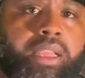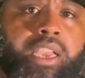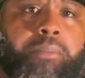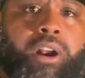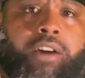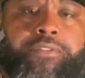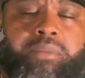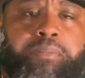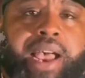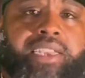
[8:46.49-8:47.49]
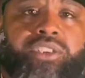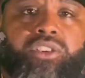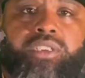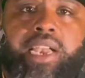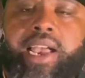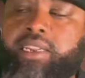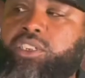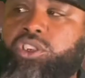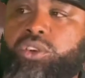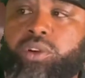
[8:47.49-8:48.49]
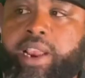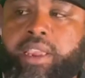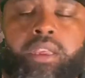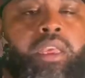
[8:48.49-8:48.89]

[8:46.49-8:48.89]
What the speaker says: coming off from the passenger side is straight,